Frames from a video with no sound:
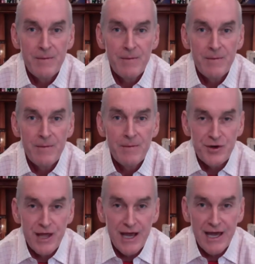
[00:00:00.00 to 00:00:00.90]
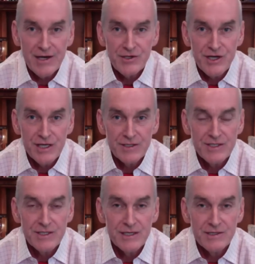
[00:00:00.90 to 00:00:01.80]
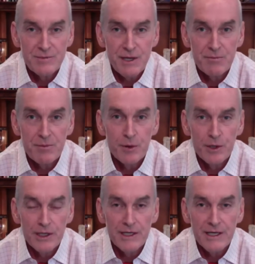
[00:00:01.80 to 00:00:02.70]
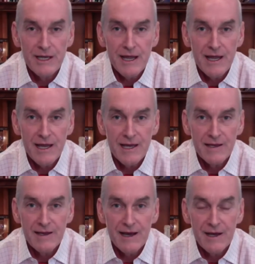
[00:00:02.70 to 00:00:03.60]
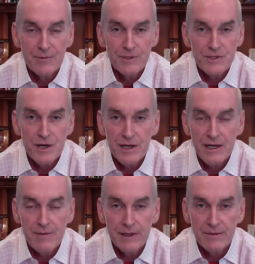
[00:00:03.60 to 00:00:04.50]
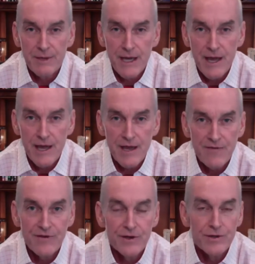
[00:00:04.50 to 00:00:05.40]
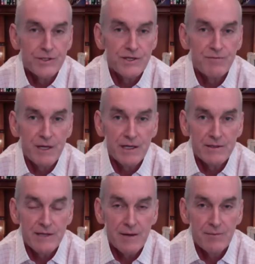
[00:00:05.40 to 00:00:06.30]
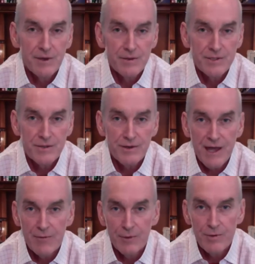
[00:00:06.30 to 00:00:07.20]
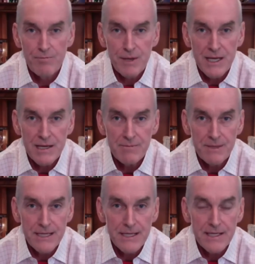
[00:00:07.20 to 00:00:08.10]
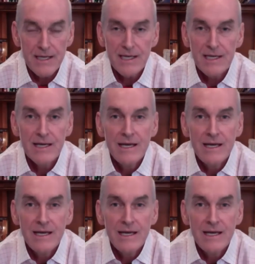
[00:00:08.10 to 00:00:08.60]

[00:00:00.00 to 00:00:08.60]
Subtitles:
Yesterday I had a chance to be in Portland, and I was talking about the behaviors of being a top producer, and that word B-E,